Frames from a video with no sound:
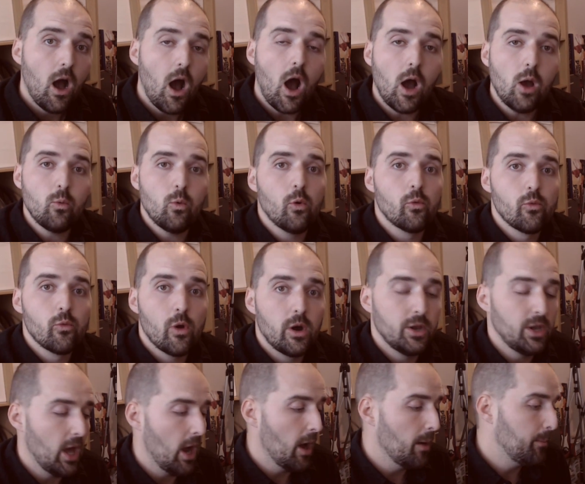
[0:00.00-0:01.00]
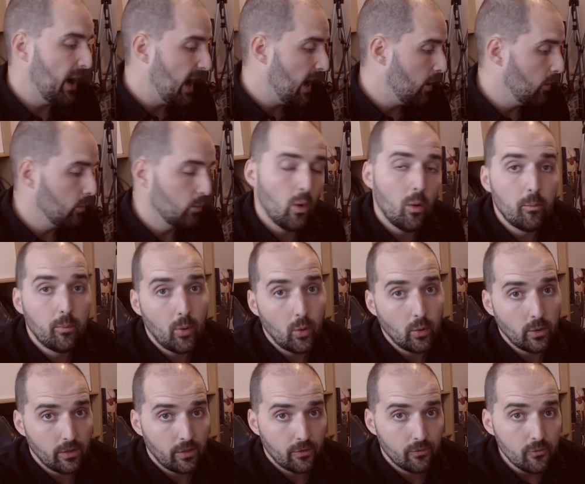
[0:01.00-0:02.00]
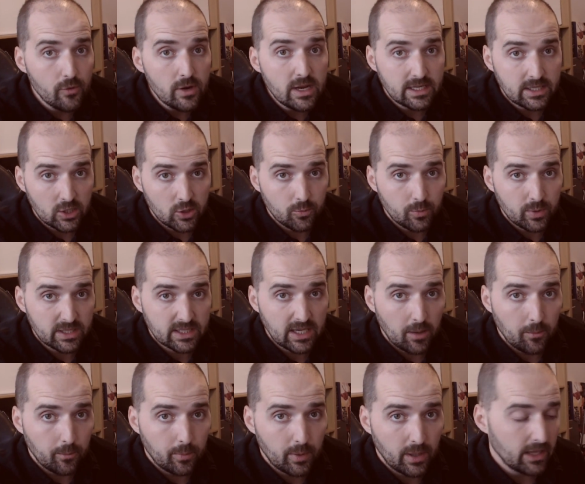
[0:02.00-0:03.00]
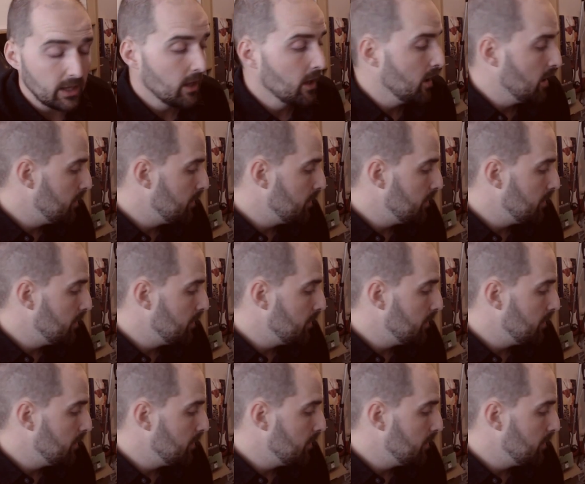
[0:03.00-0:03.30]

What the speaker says: I will run about 1.3 super sampling,